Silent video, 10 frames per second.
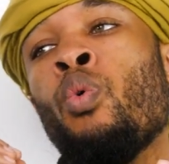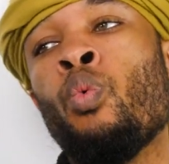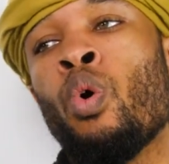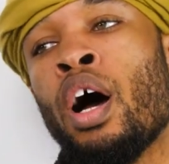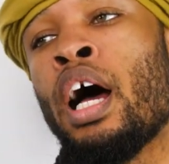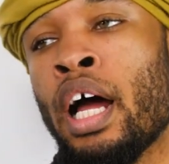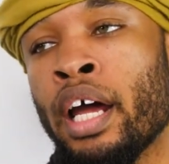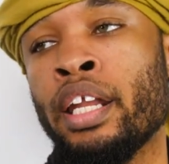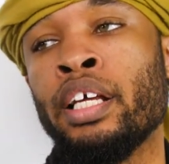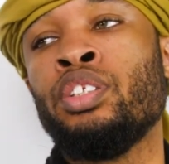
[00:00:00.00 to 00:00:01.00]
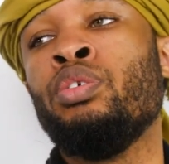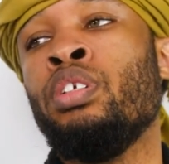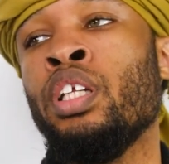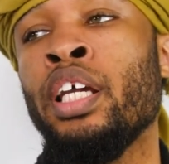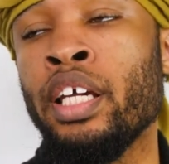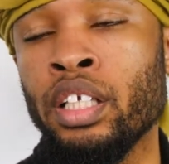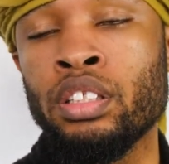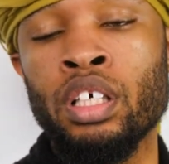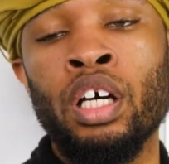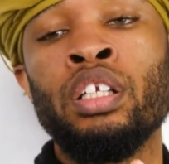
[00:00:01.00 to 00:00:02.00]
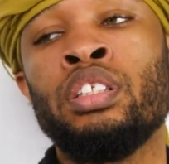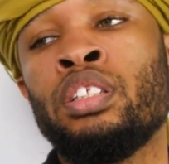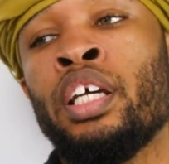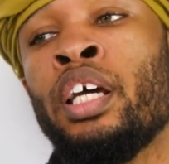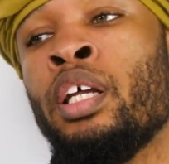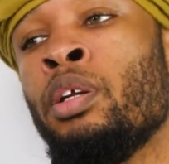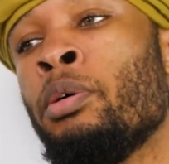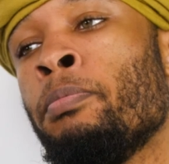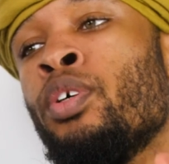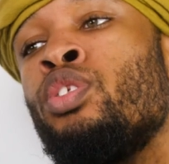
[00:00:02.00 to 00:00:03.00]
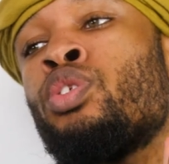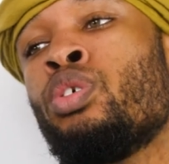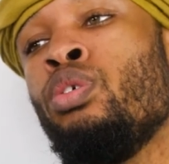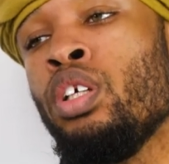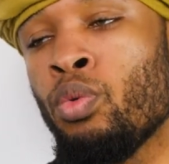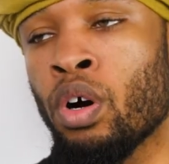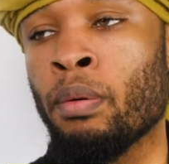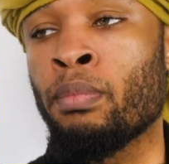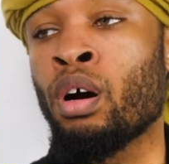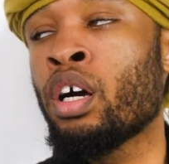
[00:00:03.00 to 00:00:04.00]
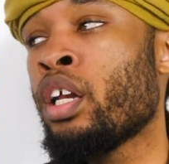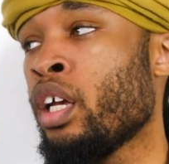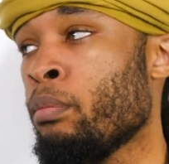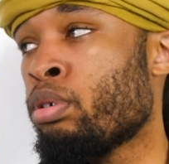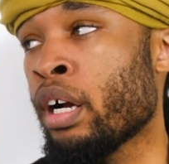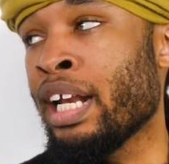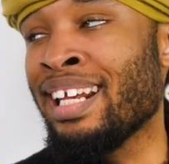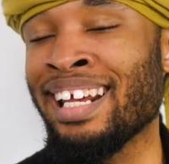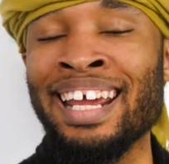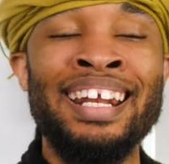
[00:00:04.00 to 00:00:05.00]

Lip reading: why that you need to understand truly what marketing, branding,